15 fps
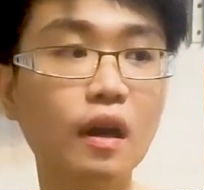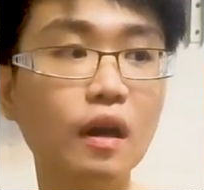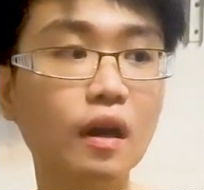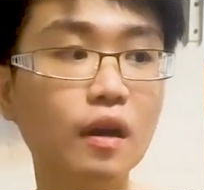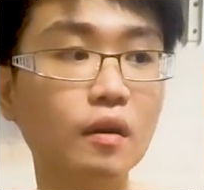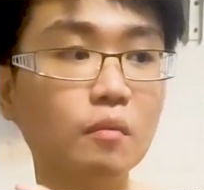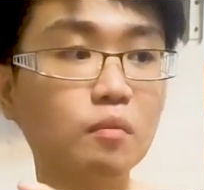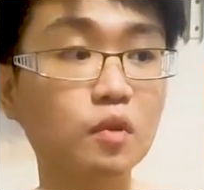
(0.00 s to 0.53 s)

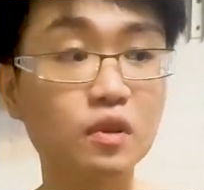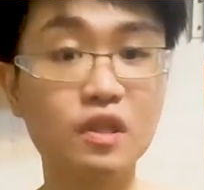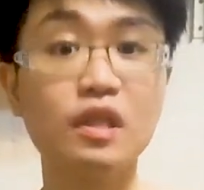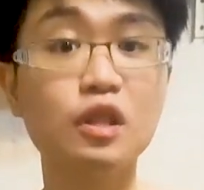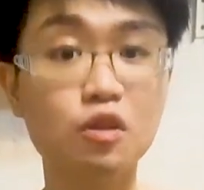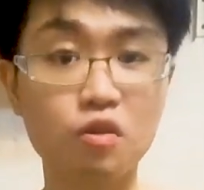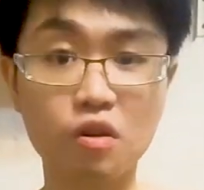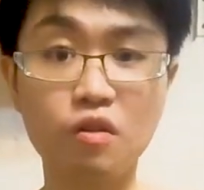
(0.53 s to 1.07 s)
um,
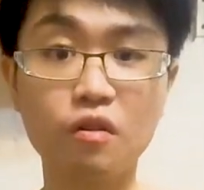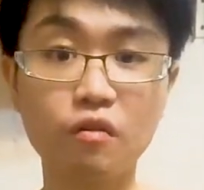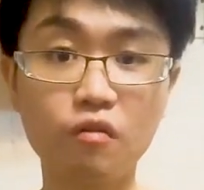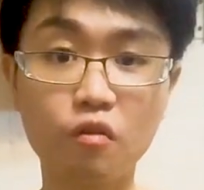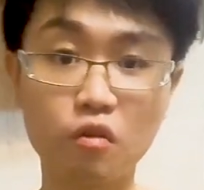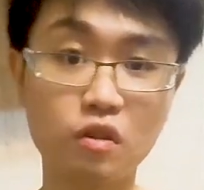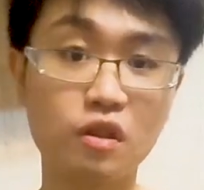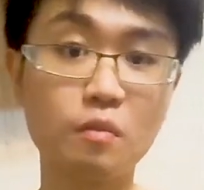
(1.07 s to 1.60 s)
procedure
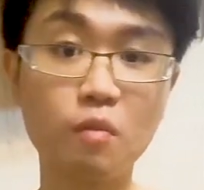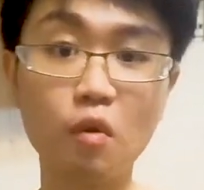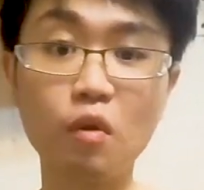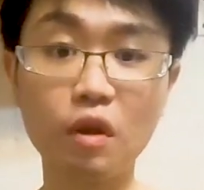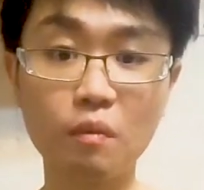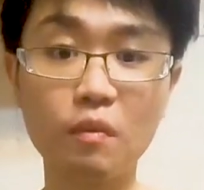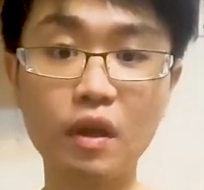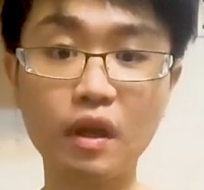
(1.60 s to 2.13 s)
for
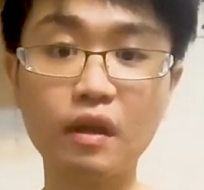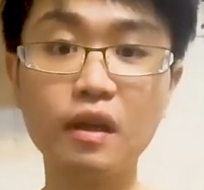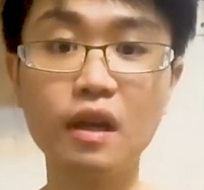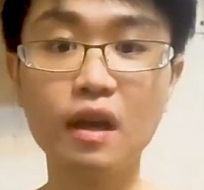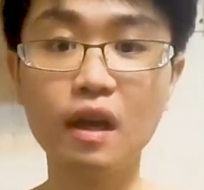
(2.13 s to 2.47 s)
supporting me.